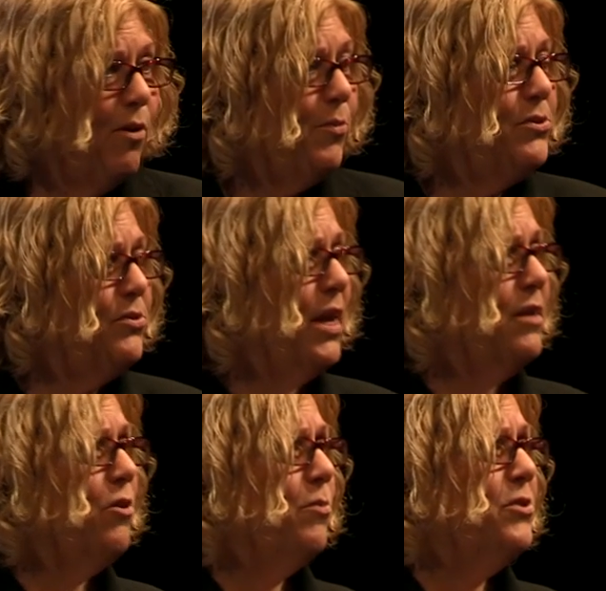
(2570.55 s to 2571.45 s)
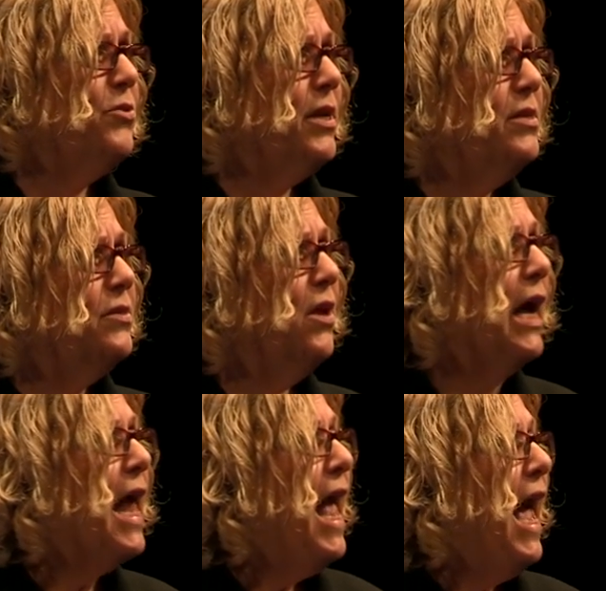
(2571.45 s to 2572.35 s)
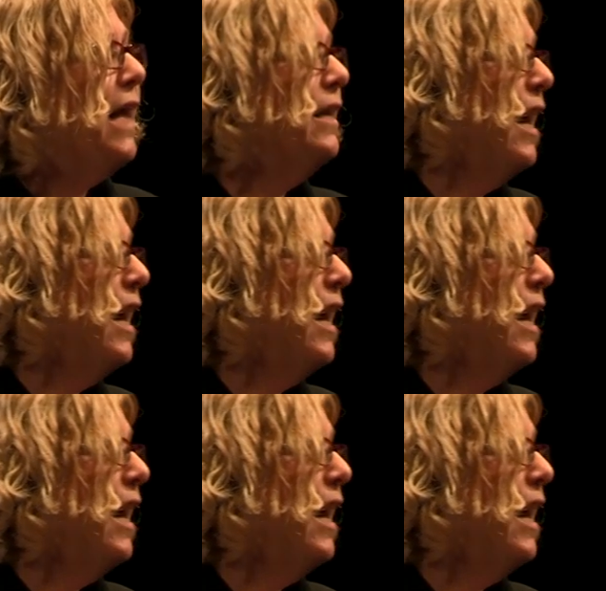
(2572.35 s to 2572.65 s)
almost twice as long. And